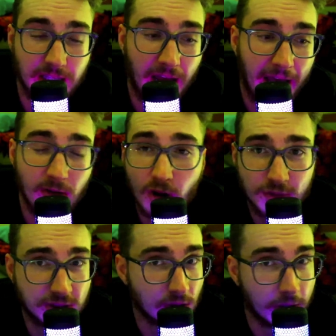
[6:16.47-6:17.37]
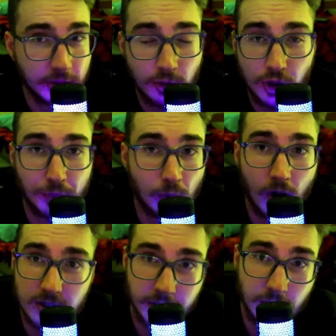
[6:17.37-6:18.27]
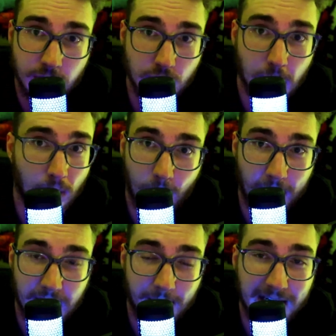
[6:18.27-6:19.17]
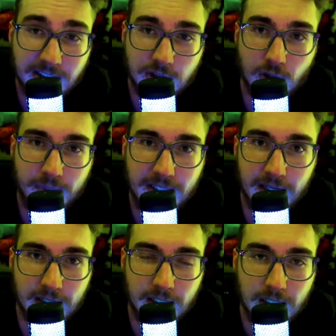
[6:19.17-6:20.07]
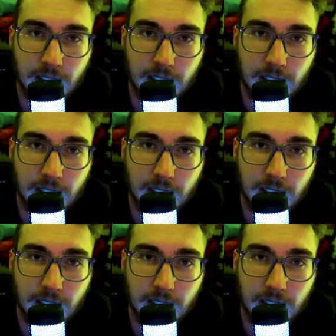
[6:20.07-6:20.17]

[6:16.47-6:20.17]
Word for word: I don't know if it's still on YouTube. It was on YouTube at one point. It might still be there.